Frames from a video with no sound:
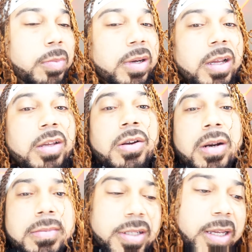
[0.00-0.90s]
But you
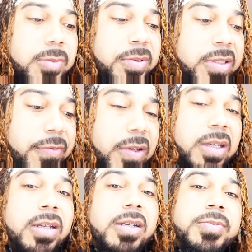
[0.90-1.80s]
know what I'm saying,
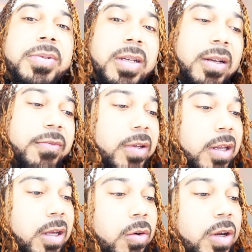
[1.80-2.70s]
specifically in this particular
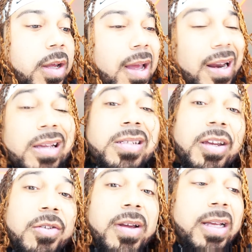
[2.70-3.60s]
video, I like
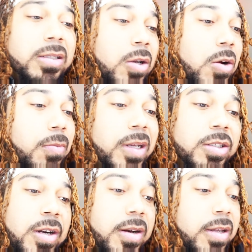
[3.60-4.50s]
taking you guys along my
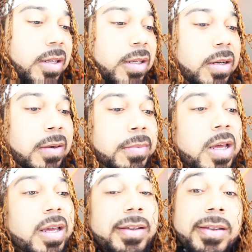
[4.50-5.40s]
journey. And um,
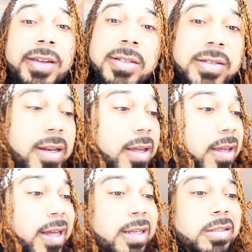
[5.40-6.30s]
yesterday,
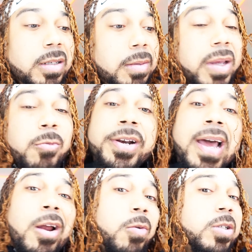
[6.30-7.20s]
guys, um, we're
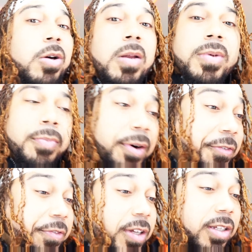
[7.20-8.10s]
not always going to be
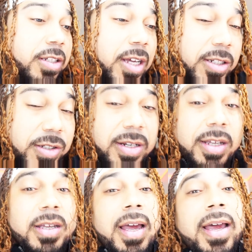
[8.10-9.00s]
perfect.
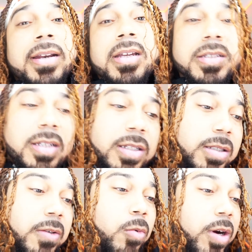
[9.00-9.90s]
Yesterday, I had the
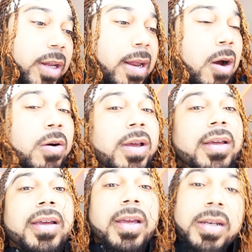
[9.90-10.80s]
intentions of working out.
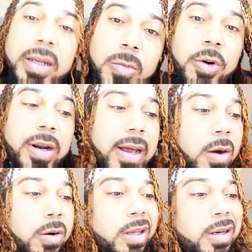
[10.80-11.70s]
It didn't work out.
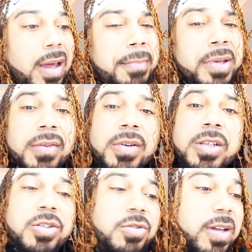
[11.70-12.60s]
And I'm giving
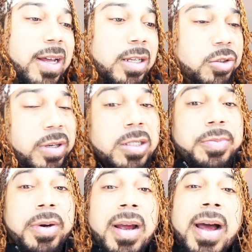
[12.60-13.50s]
it to you guys
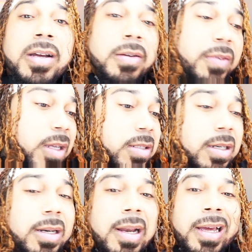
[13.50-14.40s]
transparent. I could have
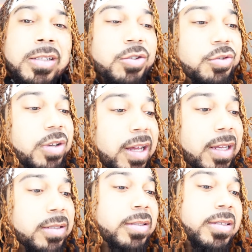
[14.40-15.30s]
easily lied to you
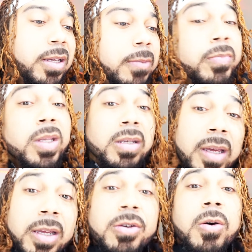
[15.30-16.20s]
guys and said,
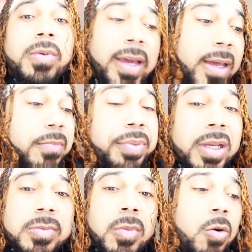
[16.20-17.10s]
yeah, you know, we had a
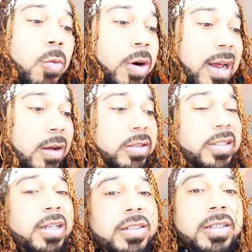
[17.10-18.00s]
beast mode workout
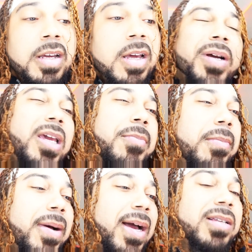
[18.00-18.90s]
session. But keep
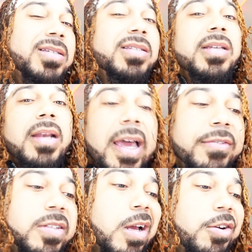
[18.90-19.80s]
in mind, this is a
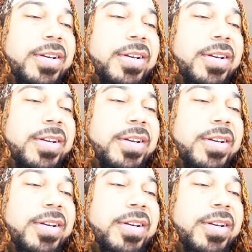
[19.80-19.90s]
lifestyle.